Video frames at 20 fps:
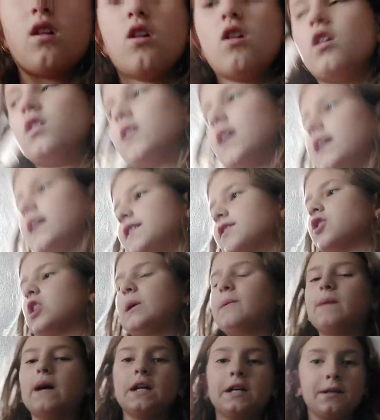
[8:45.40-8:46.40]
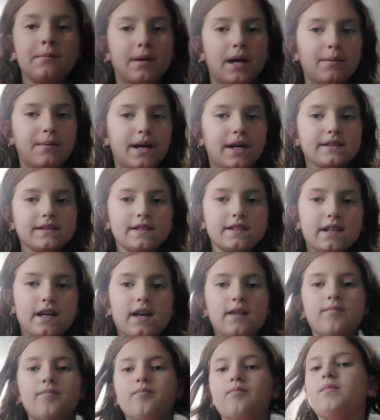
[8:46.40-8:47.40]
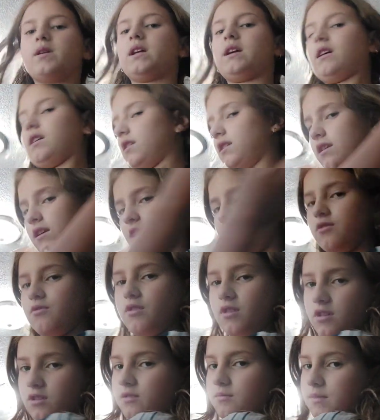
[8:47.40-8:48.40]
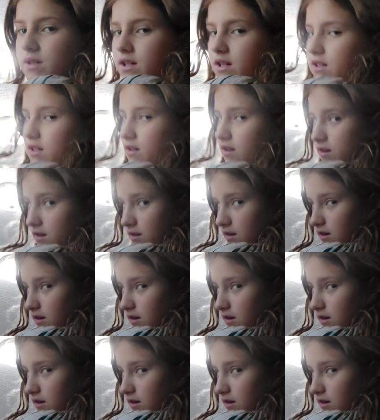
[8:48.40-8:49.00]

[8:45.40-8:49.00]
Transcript: Alright, so I'm packing my bag today, but I need to wash my hair.